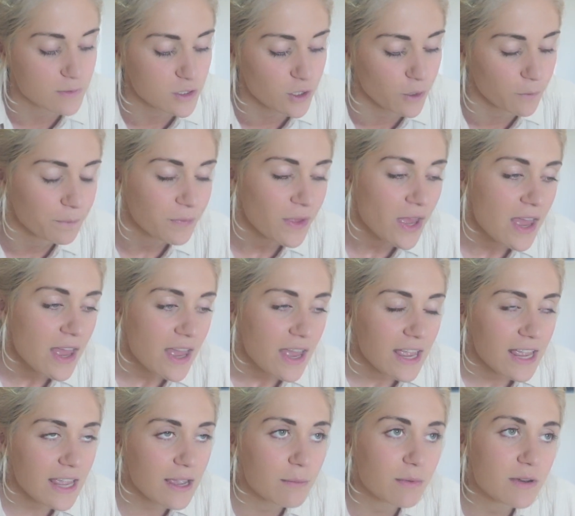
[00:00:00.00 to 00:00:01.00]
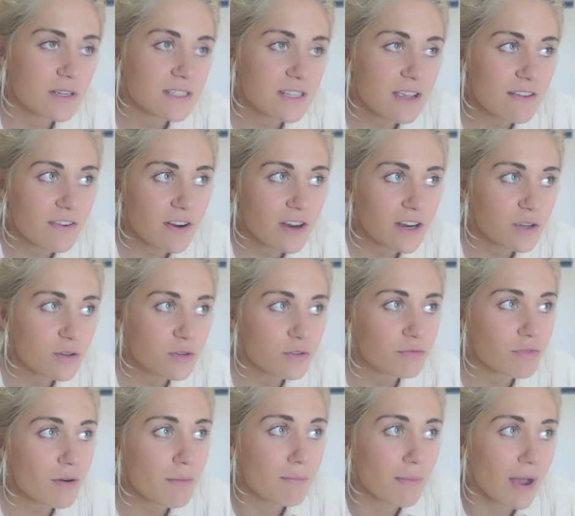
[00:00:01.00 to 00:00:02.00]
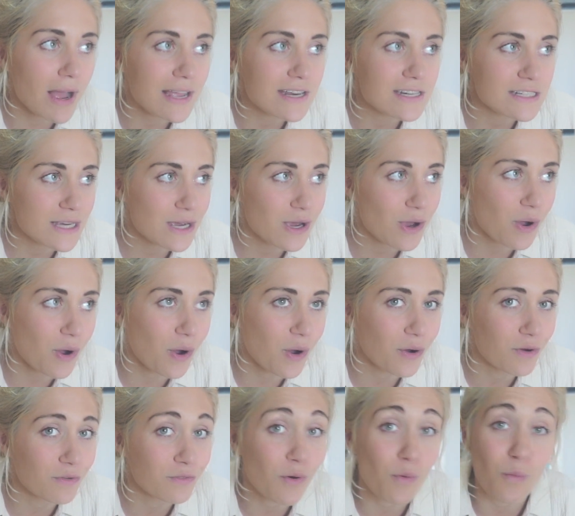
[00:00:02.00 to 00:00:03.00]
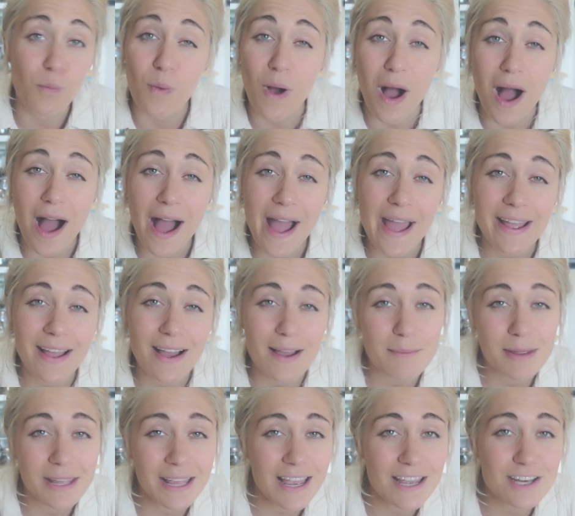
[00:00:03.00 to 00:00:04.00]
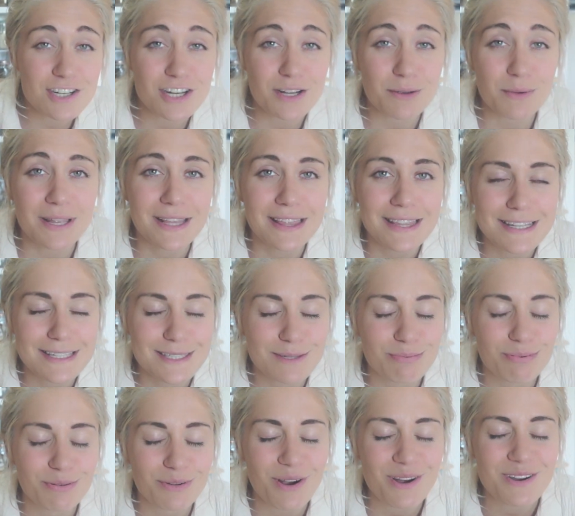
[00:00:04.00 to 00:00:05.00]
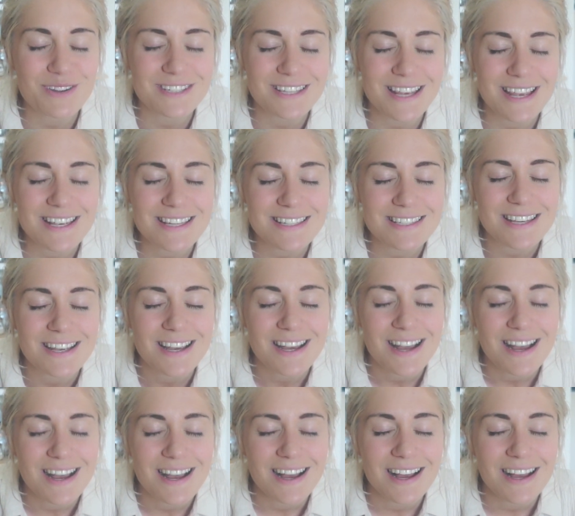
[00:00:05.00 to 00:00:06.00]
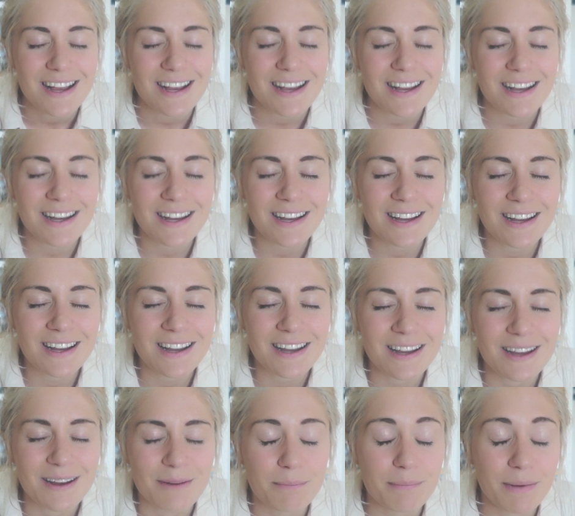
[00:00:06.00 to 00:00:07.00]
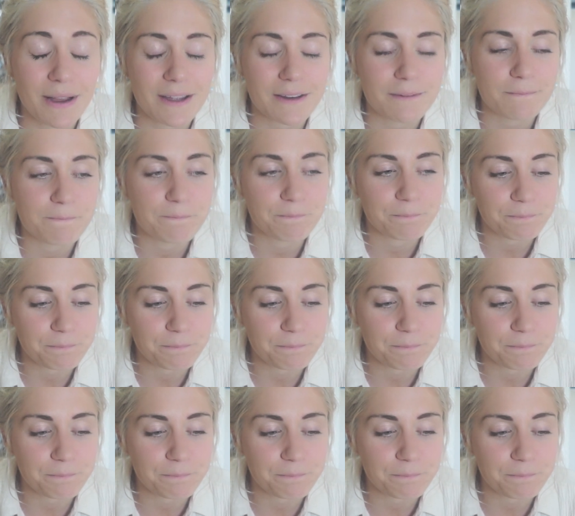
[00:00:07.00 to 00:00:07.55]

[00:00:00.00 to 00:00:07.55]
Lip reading: So it was a very good reminder of why I'm engaging with this process. But